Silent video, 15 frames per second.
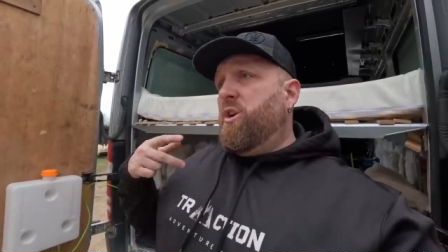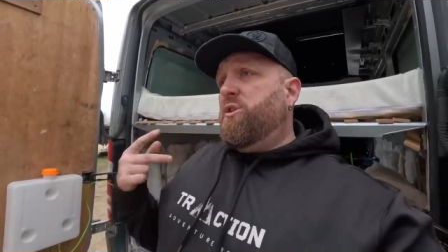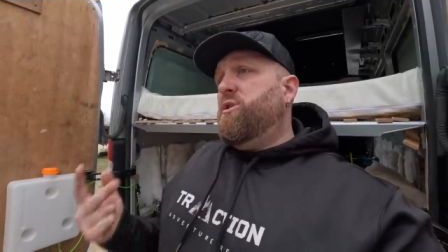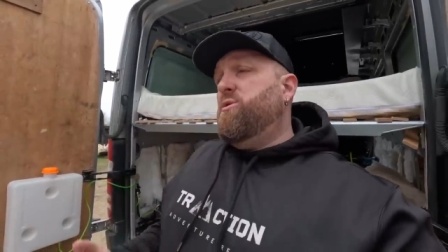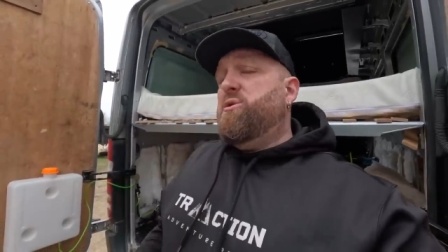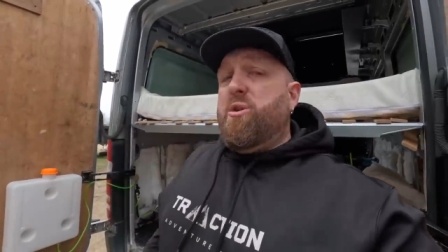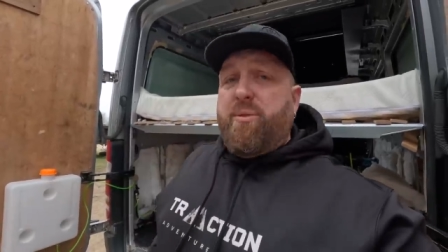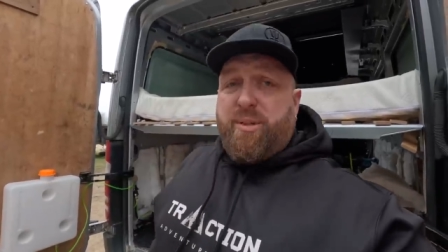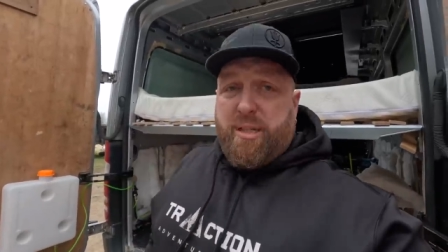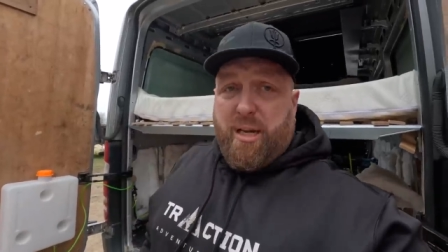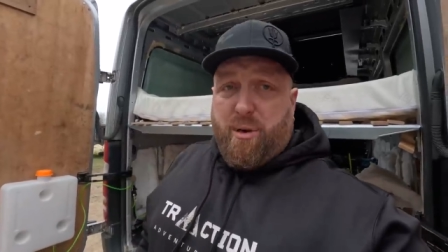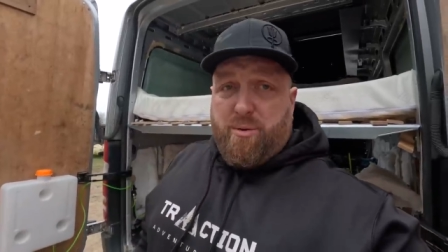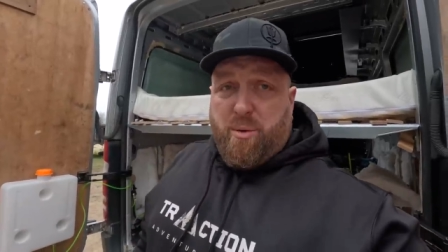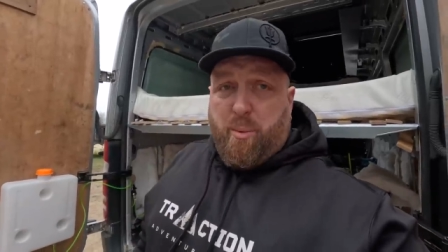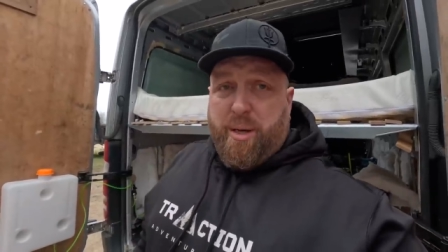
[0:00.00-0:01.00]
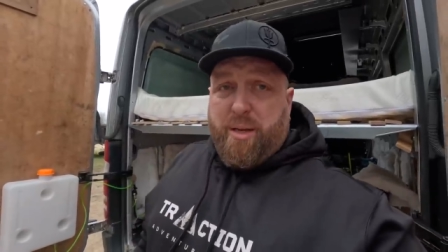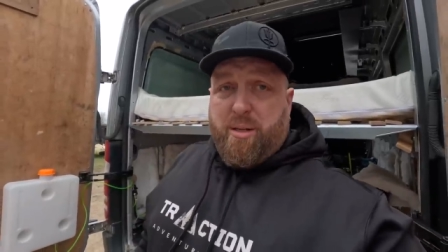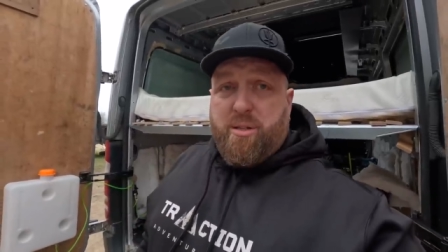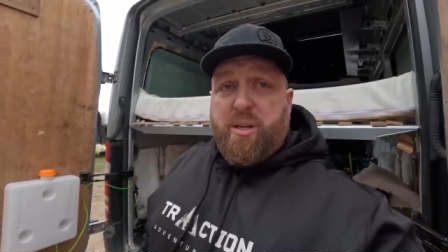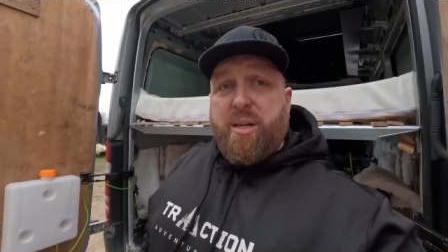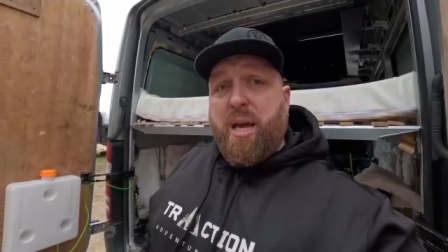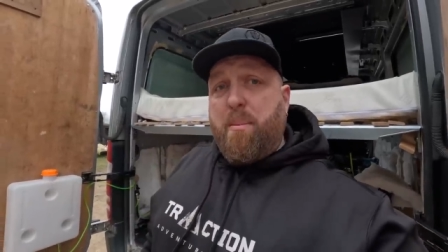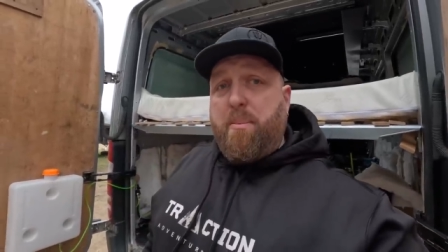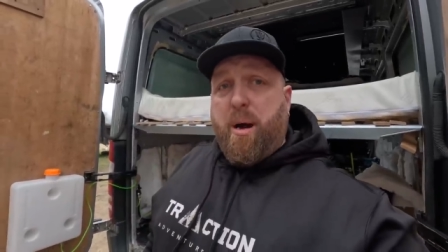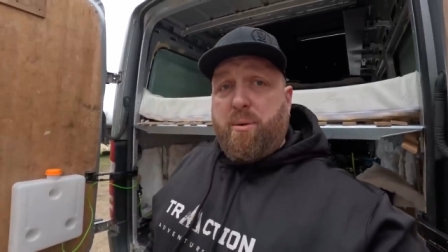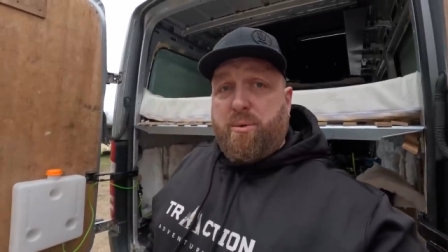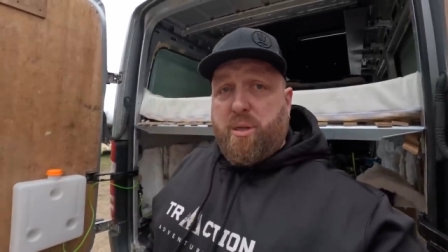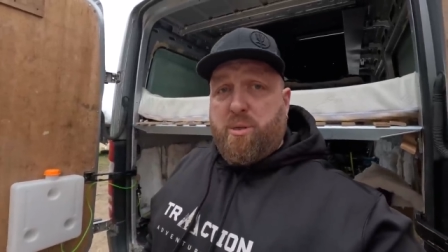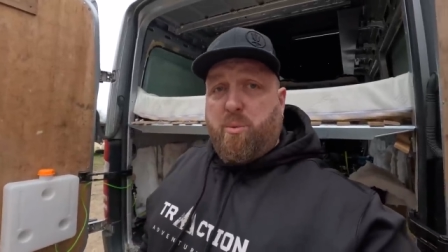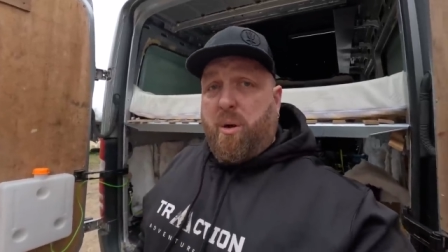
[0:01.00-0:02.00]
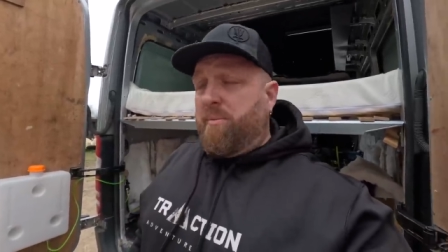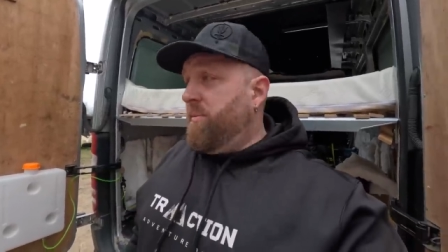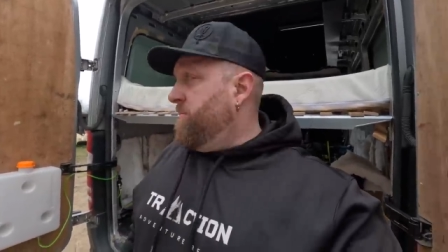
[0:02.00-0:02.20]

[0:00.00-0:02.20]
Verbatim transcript: do 2 videos a week, so you get a bonus one.